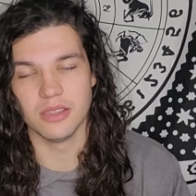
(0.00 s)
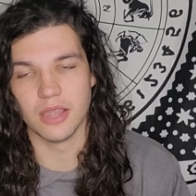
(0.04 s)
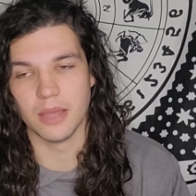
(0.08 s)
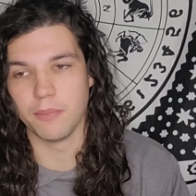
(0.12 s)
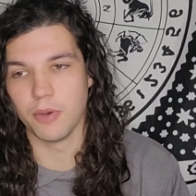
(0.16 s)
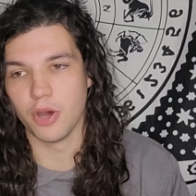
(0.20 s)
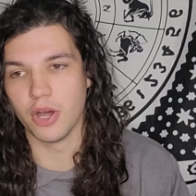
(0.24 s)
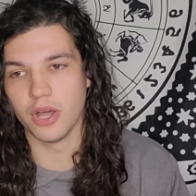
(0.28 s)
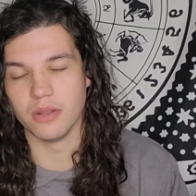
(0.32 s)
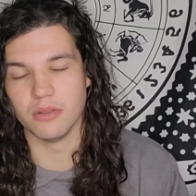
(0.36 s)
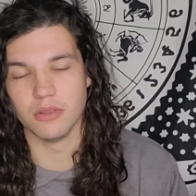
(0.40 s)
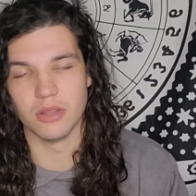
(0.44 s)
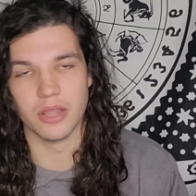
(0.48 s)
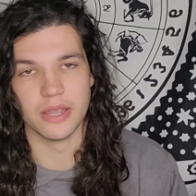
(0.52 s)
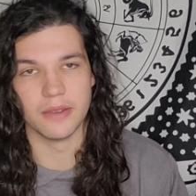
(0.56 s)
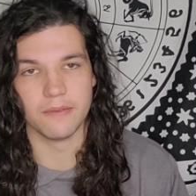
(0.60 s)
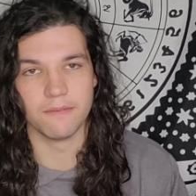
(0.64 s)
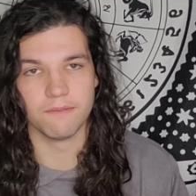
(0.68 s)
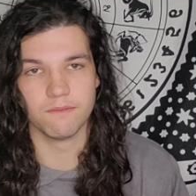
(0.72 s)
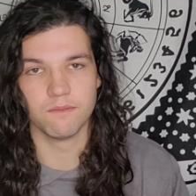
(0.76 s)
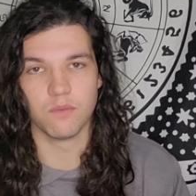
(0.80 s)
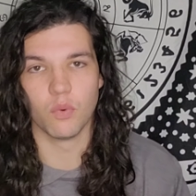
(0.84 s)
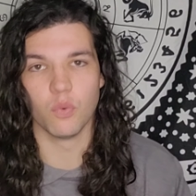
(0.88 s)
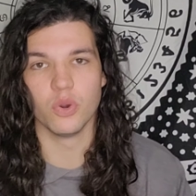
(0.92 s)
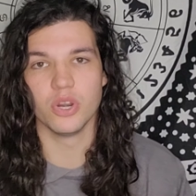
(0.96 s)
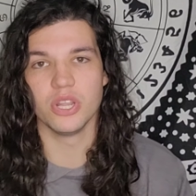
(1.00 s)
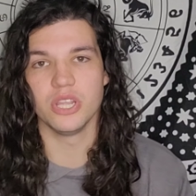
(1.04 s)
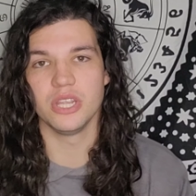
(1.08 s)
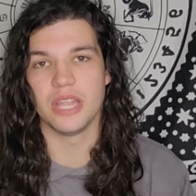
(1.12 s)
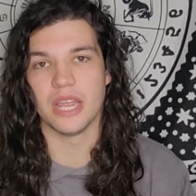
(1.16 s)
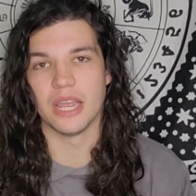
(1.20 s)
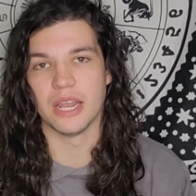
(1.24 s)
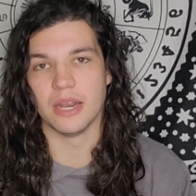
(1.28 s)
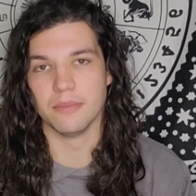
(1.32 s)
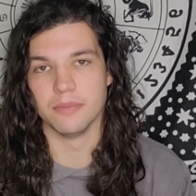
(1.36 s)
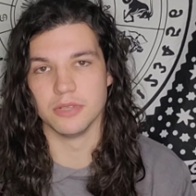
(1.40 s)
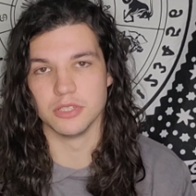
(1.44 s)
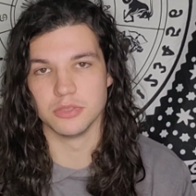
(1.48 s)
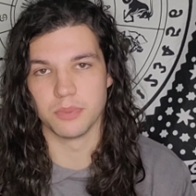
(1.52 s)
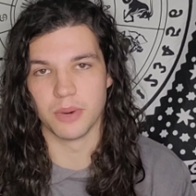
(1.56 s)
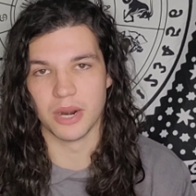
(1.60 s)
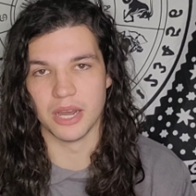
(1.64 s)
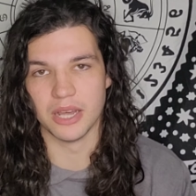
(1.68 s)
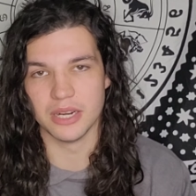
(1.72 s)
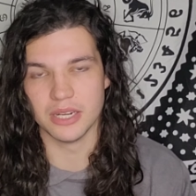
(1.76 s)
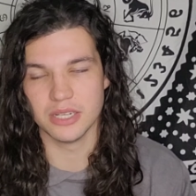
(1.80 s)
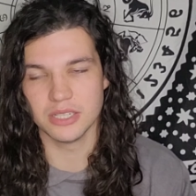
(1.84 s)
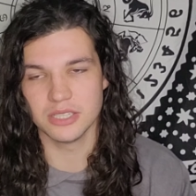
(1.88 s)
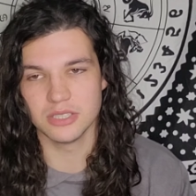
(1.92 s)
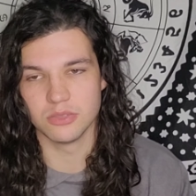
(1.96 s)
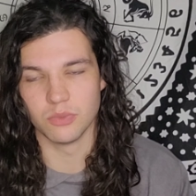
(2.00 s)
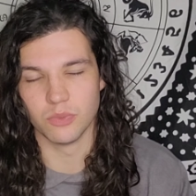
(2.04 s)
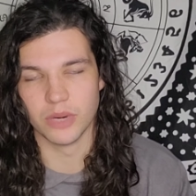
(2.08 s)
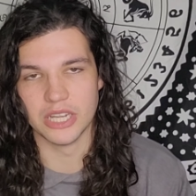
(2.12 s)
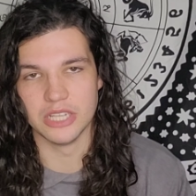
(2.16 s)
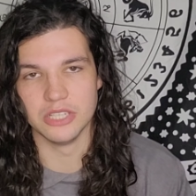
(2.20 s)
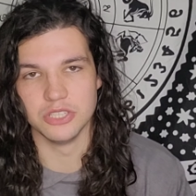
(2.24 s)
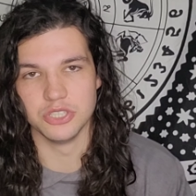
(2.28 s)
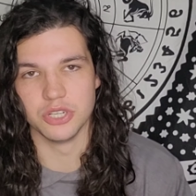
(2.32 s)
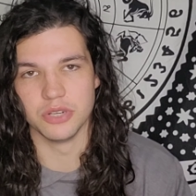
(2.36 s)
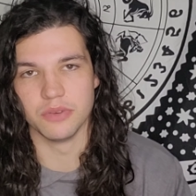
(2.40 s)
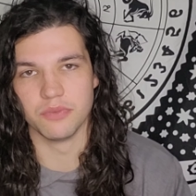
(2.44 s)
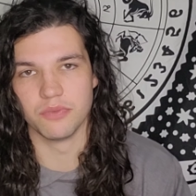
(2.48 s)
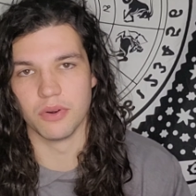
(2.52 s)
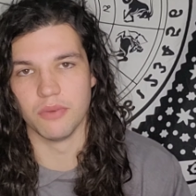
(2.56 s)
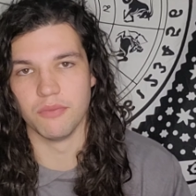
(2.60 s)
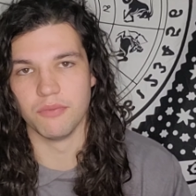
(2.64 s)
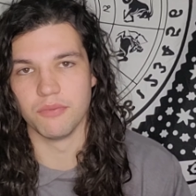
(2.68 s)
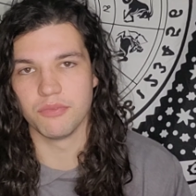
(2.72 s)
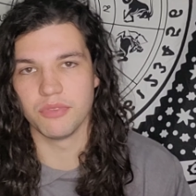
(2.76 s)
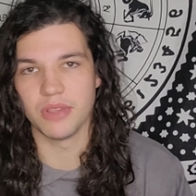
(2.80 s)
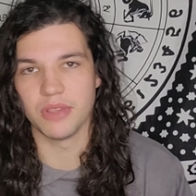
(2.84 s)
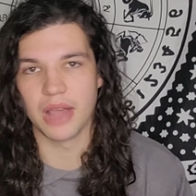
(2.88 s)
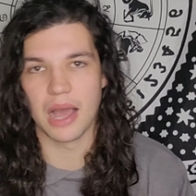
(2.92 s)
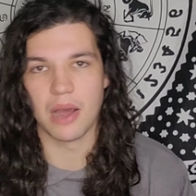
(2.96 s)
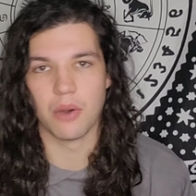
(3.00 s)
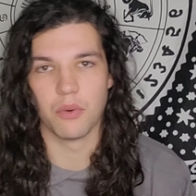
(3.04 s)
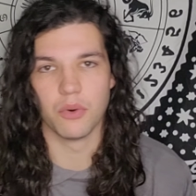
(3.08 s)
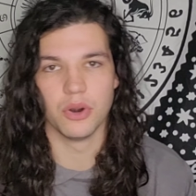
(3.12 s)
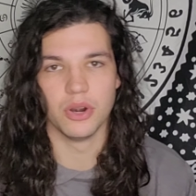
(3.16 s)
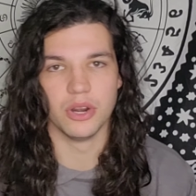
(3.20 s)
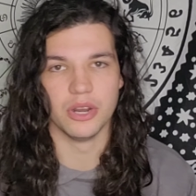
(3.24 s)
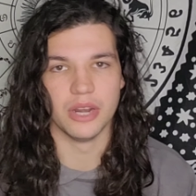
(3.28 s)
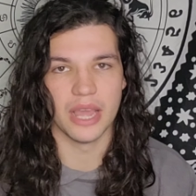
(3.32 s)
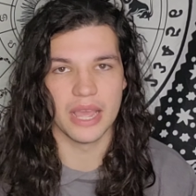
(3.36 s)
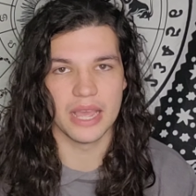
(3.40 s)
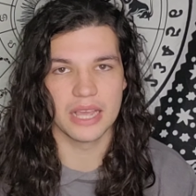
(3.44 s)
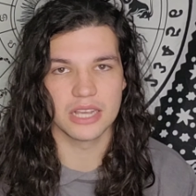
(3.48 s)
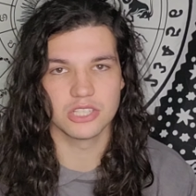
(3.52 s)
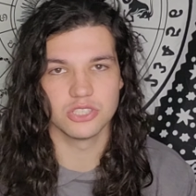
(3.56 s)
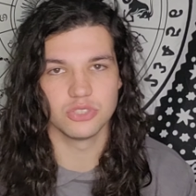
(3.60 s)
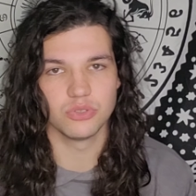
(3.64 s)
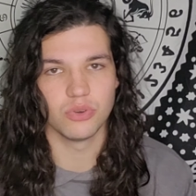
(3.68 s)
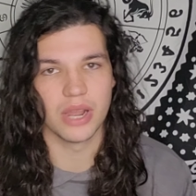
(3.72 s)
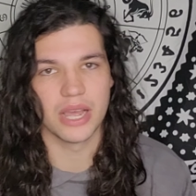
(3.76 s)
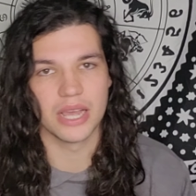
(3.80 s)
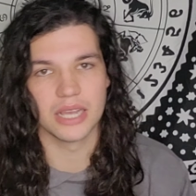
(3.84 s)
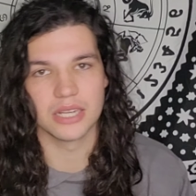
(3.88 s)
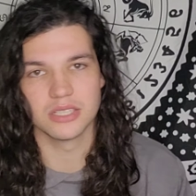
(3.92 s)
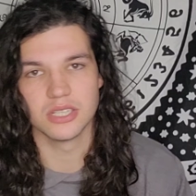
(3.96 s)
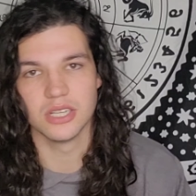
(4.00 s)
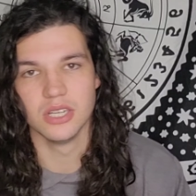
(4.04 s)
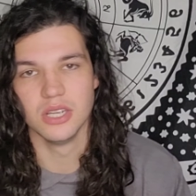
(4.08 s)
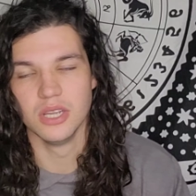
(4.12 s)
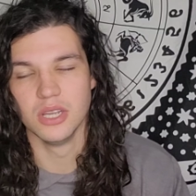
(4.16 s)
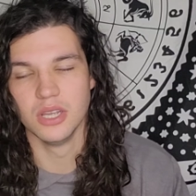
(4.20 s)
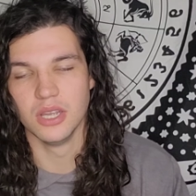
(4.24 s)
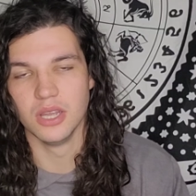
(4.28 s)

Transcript: They bought like 40 cannabis products, ranging from flower and extract